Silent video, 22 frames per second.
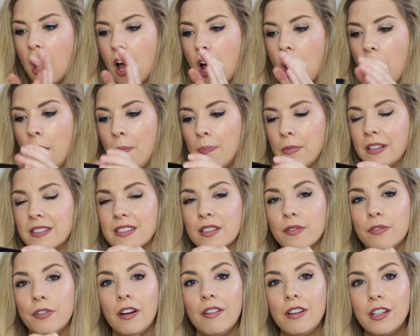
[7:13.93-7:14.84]
It's
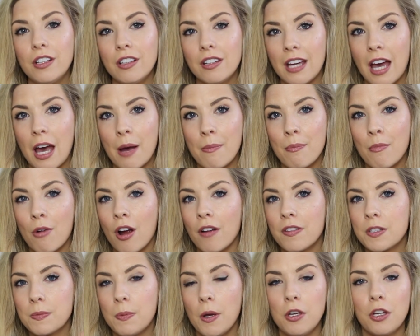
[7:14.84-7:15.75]
a very good camera.
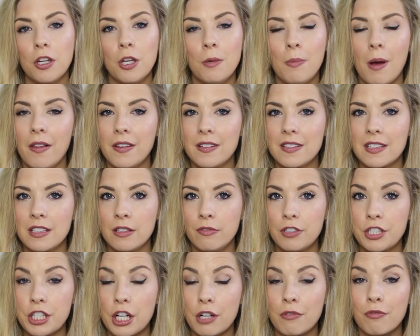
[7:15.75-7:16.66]
I've spoken about this in a
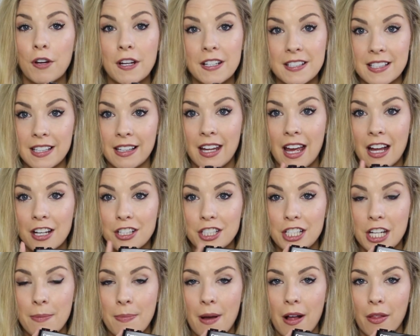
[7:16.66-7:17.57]
video recently
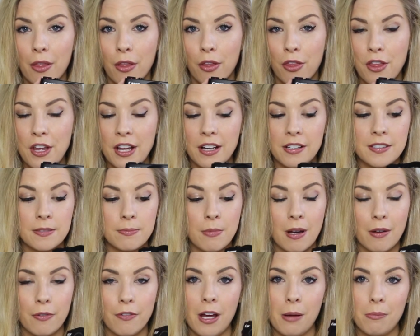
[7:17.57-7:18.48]
actually, about the things
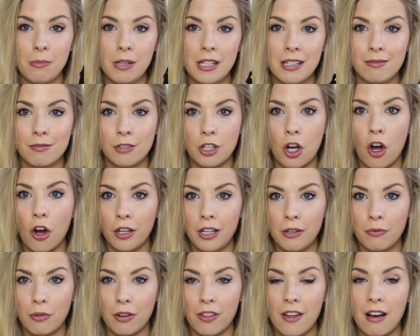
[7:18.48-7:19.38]
my family can't
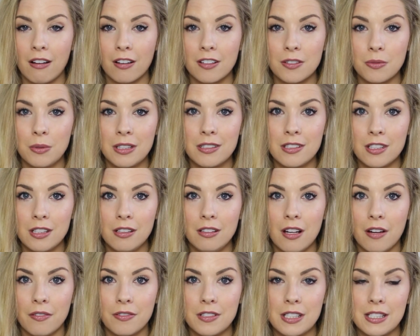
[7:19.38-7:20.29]
live without, because we do
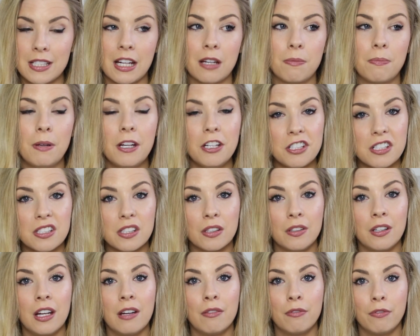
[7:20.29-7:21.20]
love to take pictures
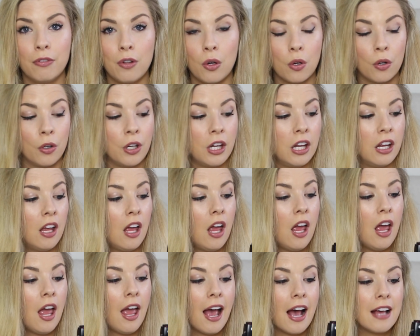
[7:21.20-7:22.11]
on it and vlog on it. It
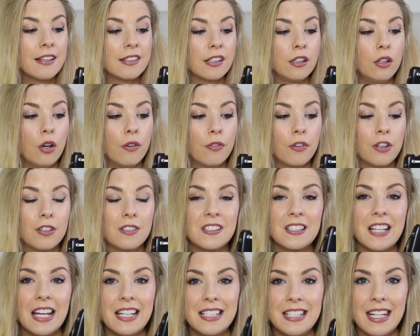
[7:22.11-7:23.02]
has a lot of good
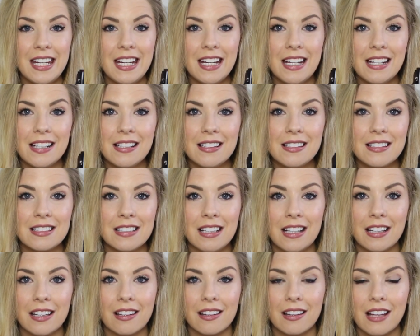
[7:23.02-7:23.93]
settings,
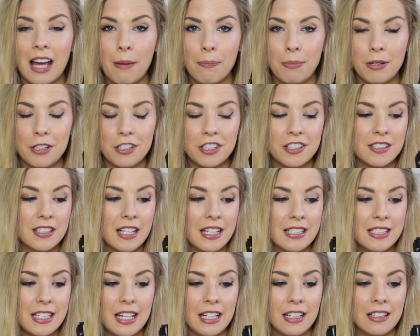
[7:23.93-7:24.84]
like aperture
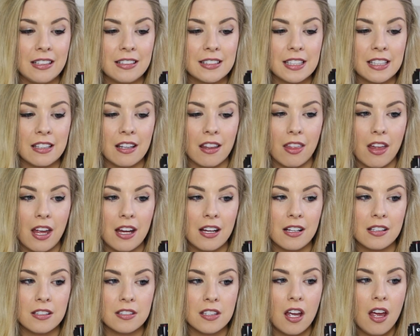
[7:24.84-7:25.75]
settings and
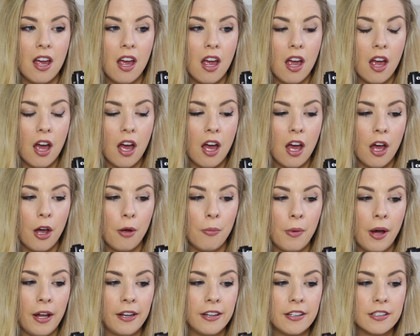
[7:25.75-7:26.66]
things,
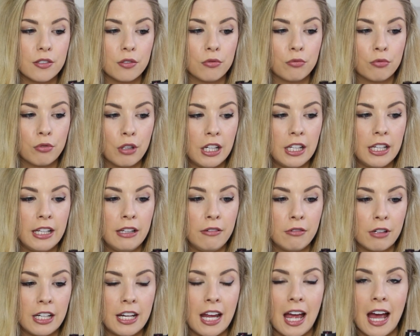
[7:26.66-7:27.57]
and it's a really,
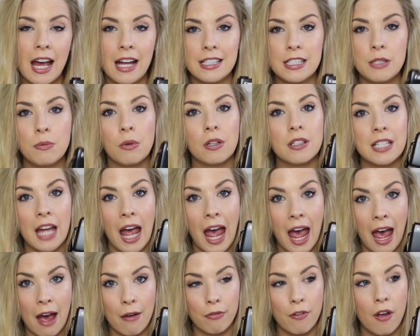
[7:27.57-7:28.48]
really handy one to
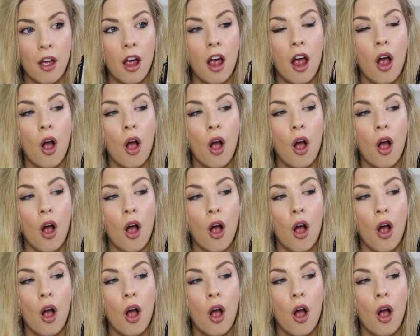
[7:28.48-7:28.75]
have.